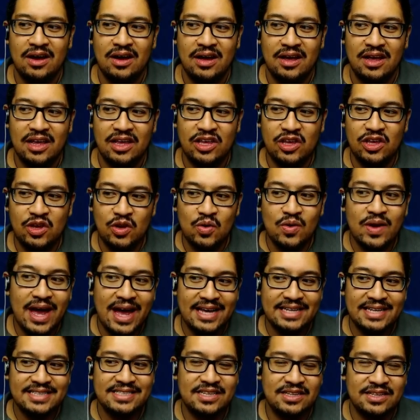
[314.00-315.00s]
you
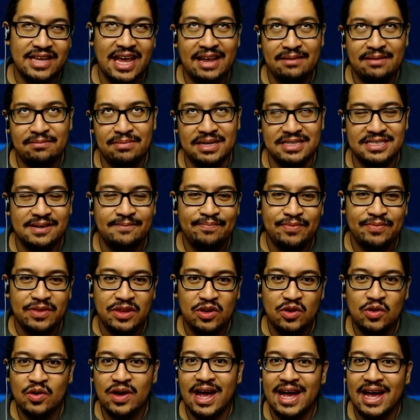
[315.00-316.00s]
guys eight months,
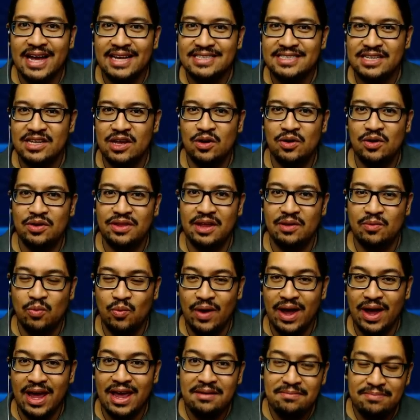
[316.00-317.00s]
you guys know that
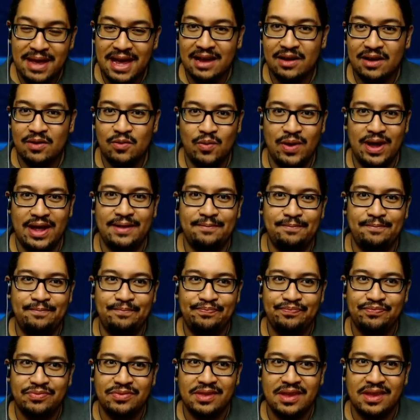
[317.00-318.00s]
way back when.
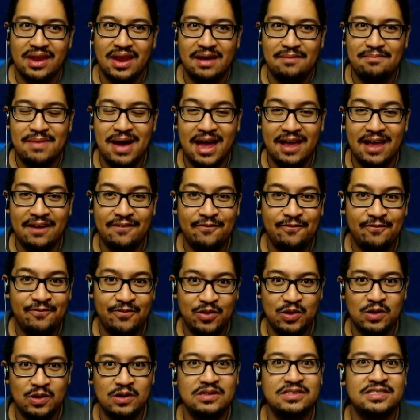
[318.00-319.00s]
My
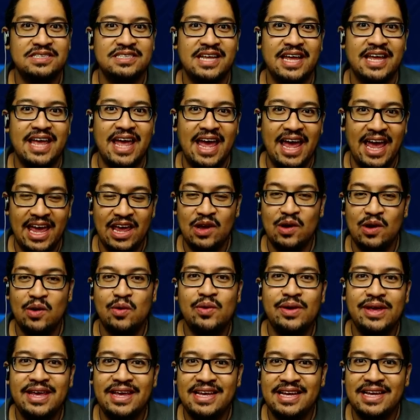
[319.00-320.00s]
first
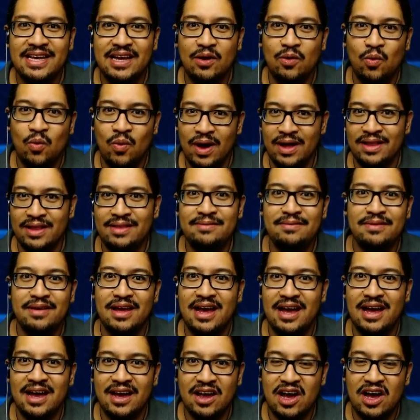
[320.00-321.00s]
AoE one
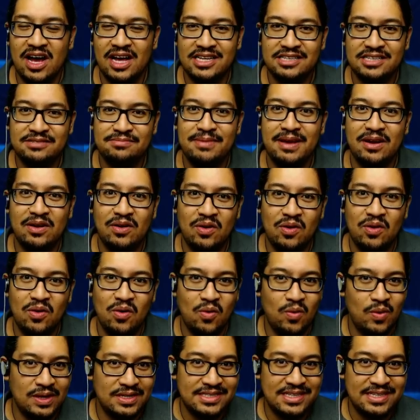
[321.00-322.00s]
uh, cost medal
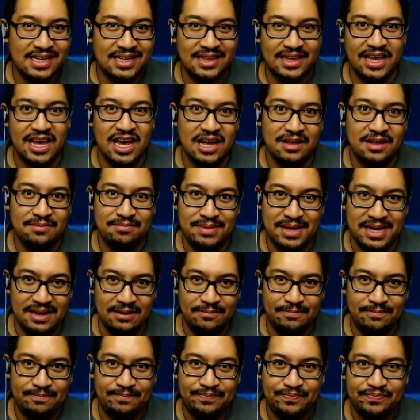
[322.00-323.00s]
was Leon B
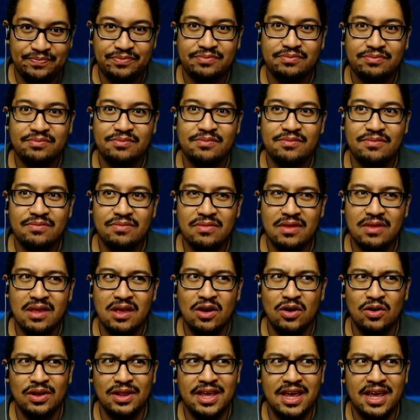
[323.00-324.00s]

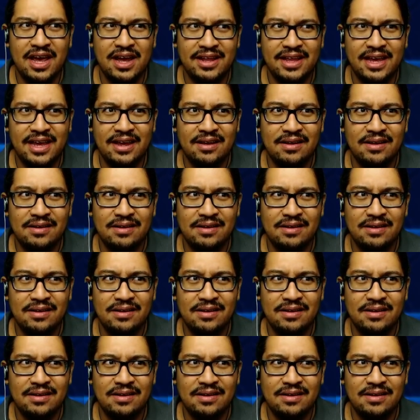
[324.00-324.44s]
or Leone?